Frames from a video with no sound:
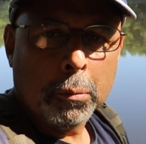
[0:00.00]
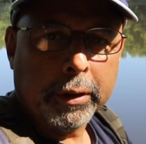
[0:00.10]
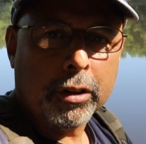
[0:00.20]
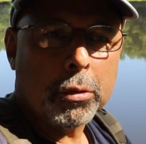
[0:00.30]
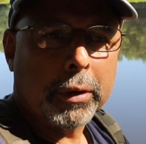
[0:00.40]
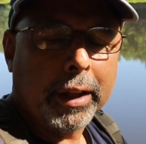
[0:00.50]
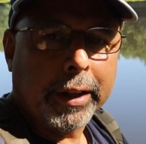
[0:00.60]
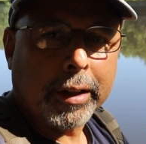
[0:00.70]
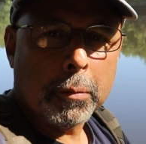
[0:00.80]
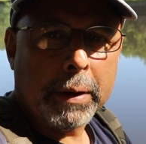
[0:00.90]
But here's what I
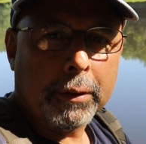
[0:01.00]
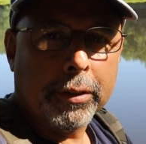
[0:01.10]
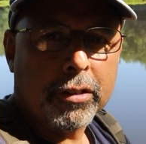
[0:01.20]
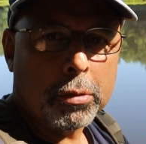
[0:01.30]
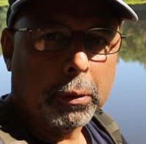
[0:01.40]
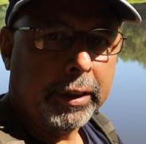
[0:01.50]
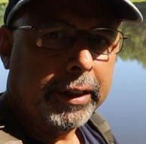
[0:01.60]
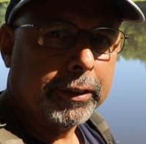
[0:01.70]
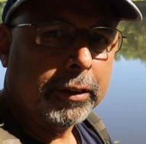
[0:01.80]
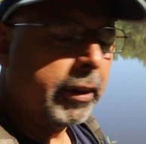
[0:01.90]
like about this one
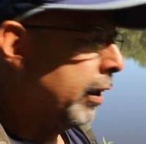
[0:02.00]
here.